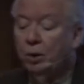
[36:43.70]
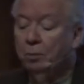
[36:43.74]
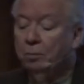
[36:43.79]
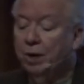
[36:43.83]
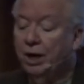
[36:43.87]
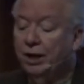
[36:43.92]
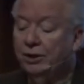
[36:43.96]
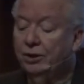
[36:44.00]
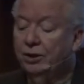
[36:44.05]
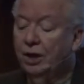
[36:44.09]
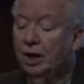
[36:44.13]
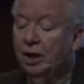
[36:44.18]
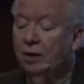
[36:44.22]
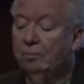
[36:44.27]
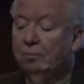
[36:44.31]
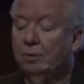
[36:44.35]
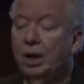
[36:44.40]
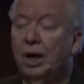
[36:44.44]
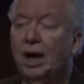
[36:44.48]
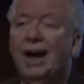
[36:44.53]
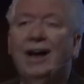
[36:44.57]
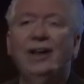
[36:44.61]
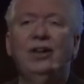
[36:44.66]
But
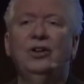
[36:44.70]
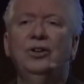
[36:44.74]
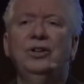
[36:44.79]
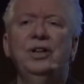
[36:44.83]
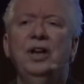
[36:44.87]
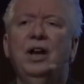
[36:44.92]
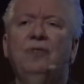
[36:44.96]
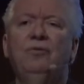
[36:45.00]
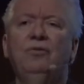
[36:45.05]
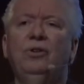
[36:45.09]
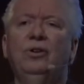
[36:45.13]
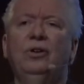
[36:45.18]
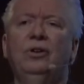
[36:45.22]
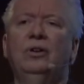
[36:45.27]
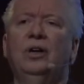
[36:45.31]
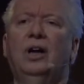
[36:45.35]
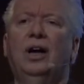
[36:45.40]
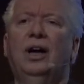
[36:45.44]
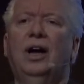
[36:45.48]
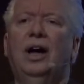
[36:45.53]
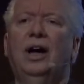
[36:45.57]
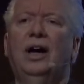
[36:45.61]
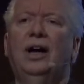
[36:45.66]
um, I could
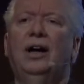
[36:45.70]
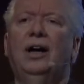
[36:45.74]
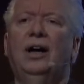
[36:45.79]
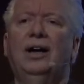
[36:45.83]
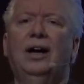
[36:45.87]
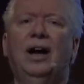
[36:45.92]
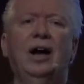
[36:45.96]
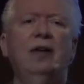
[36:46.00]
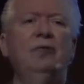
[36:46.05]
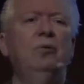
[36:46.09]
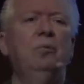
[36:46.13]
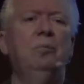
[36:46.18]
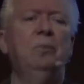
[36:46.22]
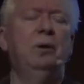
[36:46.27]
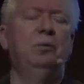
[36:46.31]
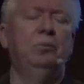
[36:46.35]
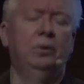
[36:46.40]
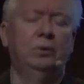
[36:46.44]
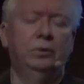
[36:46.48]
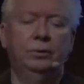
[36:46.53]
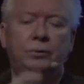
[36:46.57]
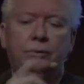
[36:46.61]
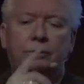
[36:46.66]
never, uh, I
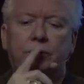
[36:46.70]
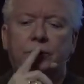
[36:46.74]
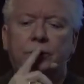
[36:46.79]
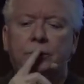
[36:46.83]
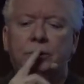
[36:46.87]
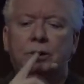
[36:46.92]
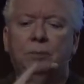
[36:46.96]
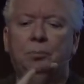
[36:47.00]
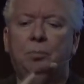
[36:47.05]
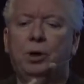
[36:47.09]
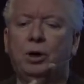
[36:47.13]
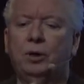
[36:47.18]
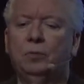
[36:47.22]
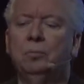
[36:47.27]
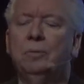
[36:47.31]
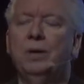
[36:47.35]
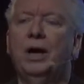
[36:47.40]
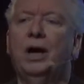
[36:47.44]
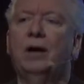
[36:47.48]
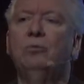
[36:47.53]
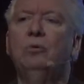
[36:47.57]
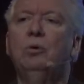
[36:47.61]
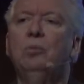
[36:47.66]
remember, pardon
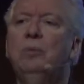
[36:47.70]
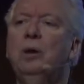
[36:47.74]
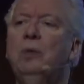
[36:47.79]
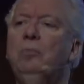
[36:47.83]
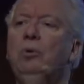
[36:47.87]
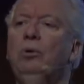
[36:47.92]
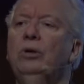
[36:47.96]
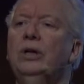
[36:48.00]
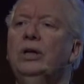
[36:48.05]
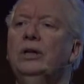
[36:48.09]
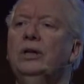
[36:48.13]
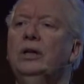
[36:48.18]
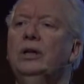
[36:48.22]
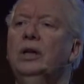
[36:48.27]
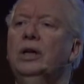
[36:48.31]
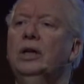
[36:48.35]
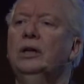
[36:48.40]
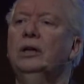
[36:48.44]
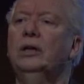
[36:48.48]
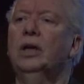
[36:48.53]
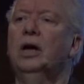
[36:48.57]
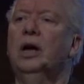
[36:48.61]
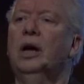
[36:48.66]
me, I remember in,
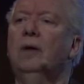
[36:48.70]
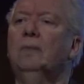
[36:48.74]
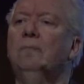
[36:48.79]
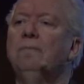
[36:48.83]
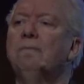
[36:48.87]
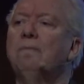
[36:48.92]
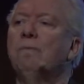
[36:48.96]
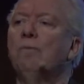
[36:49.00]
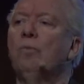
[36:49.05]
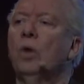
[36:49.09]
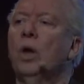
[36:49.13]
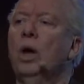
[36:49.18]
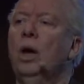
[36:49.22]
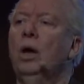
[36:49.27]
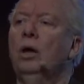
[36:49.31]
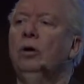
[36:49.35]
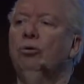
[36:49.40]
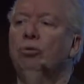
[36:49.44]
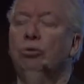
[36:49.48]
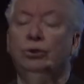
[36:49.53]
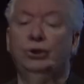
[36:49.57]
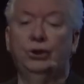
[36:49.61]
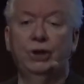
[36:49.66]
in uh,
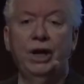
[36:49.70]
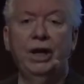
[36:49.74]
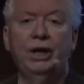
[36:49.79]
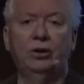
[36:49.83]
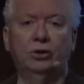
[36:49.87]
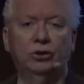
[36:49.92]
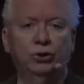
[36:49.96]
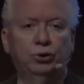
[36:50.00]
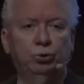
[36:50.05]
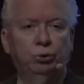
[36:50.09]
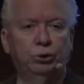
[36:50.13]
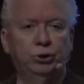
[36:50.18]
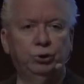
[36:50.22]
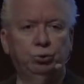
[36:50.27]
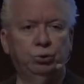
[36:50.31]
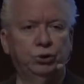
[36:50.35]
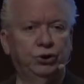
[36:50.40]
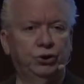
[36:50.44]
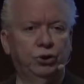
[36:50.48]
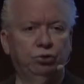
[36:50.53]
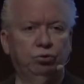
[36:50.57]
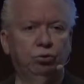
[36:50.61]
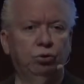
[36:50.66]
Crusaders, which
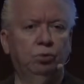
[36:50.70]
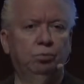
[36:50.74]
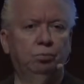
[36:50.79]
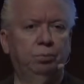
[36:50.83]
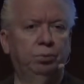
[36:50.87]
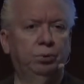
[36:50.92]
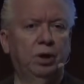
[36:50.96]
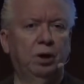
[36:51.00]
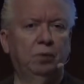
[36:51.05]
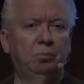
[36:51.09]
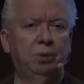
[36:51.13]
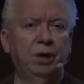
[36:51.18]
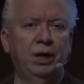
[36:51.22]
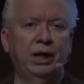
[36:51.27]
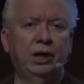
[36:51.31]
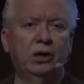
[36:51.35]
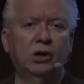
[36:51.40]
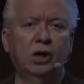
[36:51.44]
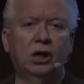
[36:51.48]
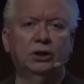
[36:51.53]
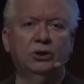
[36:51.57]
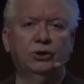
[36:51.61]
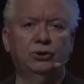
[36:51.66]
was the group uh,
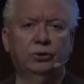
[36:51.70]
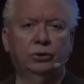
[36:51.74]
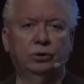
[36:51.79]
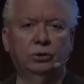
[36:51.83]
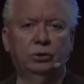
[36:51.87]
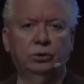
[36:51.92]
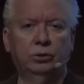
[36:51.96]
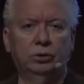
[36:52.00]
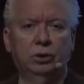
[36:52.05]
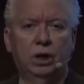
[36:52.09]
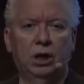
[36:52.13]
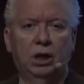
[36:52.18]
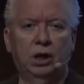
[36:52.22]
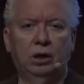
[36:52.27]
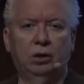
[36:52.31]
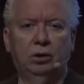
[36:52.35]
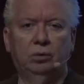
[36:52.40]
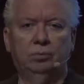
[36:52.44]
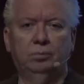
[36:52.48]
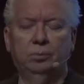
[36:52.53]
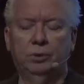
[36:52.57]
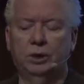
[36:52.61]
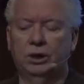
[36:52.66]

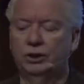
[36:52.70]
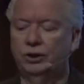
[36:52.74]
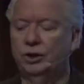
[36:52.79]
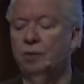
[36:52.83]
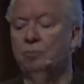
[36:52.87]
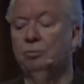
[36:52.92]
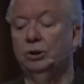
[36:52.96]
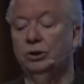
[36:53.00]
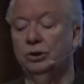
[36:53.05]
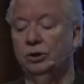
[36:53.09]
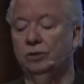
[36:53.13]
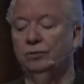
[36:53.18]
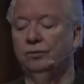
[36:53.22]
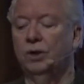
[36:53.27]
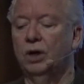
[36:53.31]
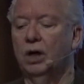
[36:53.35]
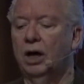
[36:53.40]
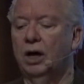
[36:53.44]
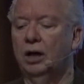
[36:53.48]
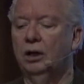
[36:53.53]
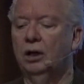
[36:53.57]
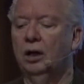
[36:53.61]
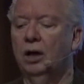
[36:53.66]
Pentecostal Assemblies of
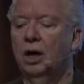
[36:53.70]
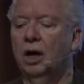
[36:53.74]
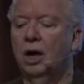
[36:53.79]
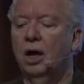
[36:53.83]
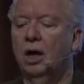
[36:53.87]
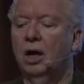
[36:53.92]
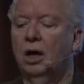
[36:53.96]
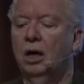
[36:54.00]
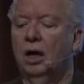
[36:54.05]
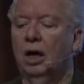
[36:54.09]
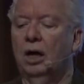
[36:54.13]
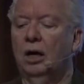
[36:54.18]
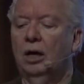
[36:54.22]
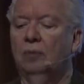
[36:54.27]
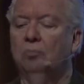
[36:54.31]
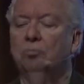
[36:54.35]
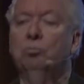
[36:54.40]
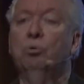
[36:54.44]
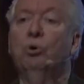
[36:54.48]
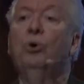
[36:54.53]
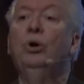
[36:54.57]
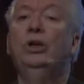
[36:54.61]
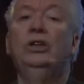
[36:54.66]
God,
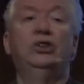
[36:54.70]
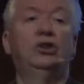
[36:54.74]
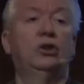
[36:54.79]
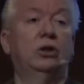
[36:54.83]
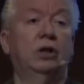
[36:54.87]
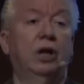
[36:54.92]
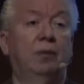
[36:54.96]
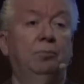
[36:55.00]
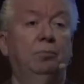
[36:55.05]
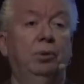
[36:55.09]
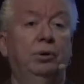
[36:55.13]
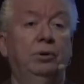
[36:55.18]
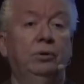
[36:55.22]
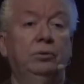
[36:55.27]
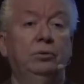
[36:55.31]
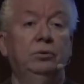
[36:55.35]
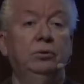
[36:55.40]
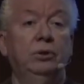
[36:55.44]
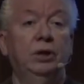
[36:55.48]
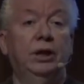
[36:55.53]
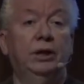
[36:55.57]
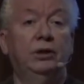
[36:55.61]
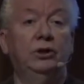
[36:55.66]
Boys Club
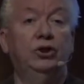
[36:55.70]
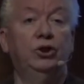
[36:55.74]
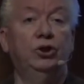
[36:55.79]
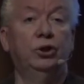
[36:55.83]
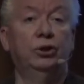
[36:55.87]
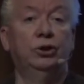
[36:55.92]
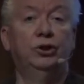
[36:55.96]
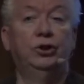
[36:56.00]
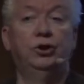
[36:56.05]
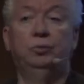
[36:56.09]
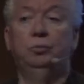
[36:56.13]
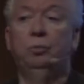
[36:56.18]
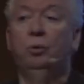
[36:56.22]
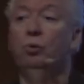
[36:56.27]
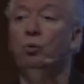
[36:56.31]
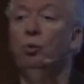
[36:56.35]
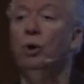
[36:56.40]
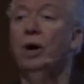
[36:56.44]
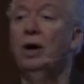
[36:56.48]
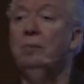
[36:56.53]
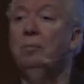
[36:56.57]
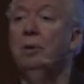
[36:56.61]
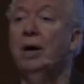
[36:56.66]
in church
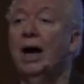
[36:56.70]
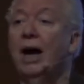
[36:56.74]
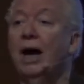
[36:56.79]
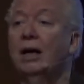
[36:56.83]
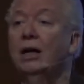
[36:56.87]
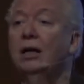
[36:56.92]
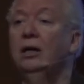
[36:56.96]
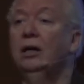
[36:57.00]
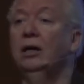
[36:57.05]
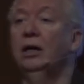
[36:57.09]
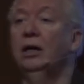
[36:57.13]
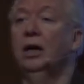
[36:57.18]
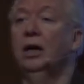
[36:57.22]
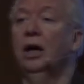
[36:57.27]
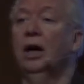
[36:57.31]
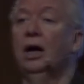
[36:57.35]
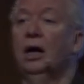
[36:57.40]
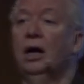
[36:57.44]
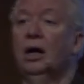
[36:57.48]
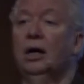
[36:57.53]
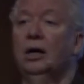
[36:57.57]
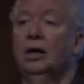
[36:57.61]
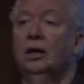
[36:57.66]
way back
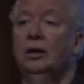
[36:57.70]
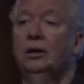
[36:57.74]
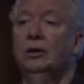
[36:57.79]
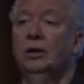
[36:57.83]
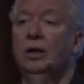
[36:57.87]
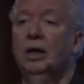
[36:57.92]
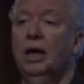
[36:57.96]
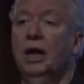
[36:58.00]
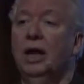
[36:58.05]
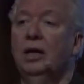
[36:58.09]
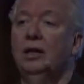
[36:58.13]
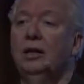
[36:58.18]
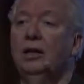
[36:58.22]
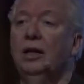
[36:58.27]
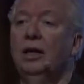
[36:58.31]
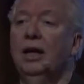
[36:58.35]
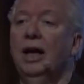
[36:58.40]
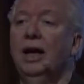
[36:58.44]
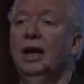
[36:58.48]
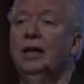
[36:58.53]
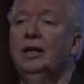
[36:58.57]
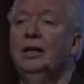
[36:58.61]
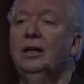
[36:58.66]
uh, and,
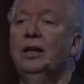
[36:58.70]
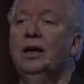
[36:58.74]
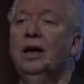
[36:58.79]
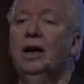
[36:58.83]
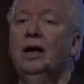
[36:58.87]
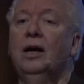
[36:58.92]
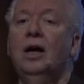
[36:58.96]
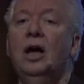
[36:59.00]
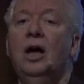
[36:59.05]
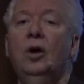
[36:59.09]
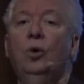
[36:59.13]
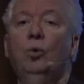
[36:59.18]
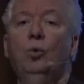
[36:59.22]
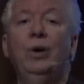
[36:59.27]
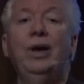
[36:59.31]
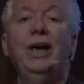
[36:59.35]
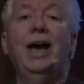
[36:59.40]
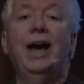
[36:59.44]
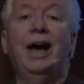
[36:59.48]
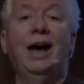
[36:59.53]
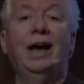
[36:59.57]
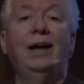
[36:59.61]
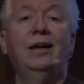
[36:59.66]
and uh, we
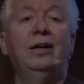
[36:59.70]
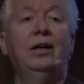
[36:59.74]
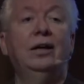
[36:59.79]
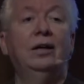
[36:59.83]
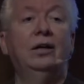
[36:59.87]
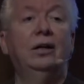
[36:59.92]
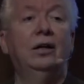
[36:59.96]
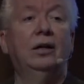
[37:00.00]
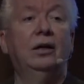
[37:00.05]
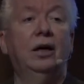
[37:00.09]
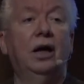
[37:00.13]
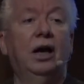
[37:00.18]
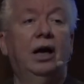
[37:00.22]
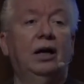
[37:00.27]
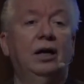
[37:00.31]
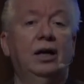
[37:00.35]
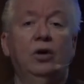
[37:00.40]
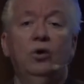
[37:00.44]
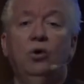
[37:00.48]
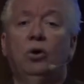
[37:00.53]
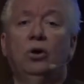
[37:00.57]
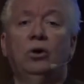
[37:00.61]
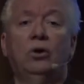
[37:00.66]
had, uh,
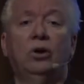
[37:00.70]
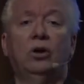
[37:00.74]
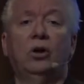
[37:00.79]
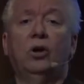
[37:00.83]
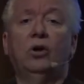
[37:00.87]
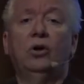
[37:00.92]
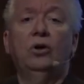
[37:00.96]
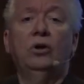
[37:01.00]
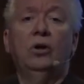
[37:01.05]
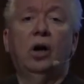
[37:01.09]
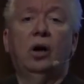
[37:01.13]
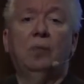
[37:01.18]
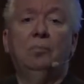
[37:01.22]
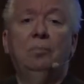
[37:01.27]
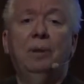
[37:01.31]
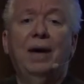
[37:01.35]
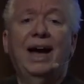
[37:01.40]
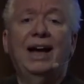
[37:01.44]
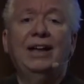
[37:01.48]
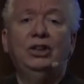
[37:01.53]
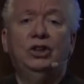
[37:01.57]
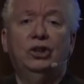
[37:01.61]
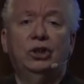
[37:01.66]
in order to earn our
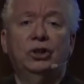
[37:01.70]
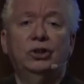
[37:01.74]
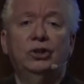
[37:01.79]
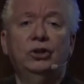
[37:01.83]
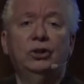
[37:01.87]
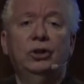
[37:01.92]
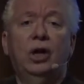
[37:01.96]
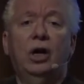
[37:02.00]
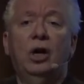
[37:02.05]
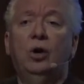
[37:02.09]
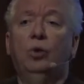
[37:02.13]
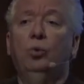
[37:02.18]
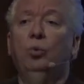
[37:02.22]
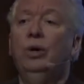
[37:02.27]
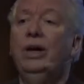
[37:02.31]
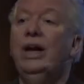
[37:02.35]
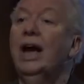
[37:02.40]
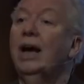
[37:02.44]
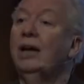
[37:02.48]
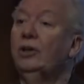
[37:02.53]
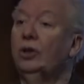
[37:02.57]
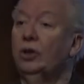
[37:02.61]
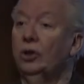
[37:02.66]
badges, we
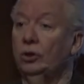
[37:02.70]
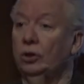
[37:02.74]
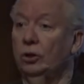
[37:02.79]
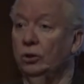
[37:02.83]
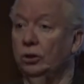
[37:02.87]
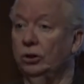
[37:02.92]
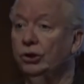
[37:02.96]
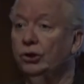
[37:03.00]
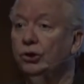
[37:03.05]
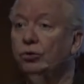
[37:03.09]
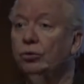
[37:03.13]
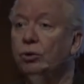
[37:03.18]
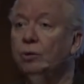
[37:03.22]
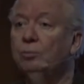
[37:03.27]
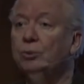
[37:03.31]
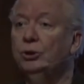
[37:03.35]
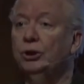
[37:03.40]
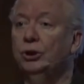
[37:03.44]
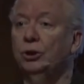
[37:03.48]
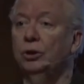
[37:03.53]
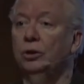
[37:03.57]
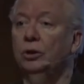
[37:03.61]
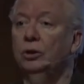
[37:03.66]
had to learn
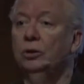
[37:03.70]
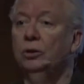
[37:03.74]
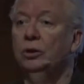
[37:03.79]
scripture